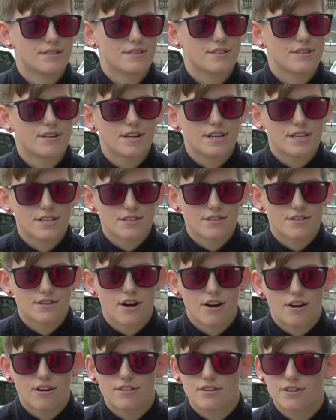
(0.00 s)
So it's
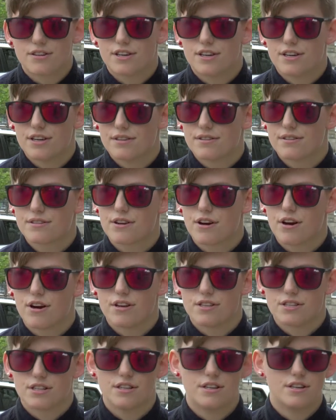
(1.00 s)
not going to
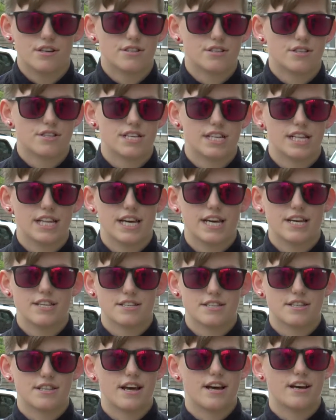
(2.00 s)
cause a load of delays and